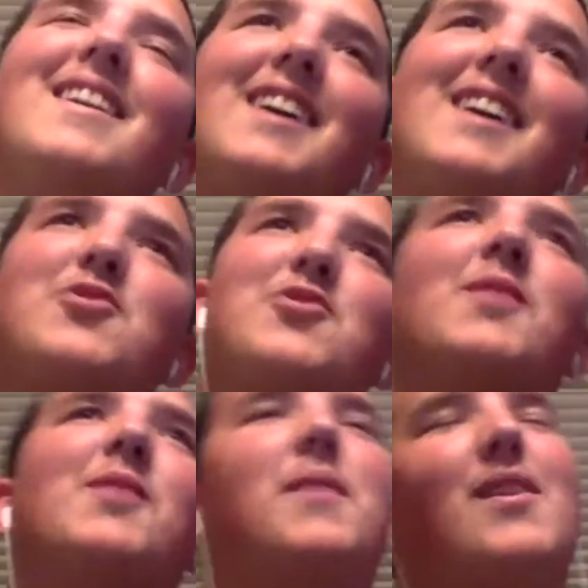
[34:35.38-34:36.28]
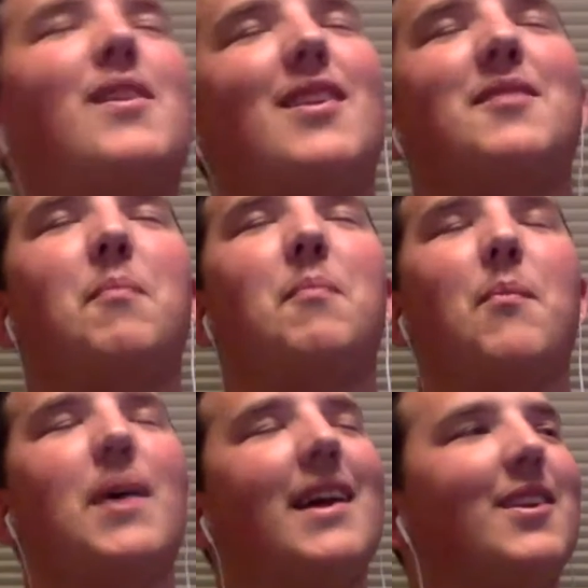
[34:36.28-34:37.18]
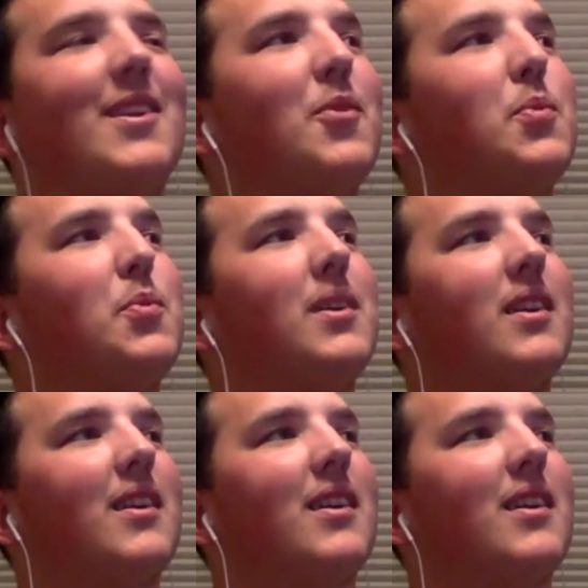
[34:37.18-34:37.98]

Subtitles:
and like, as you're talking about, it's like, Man, that would be.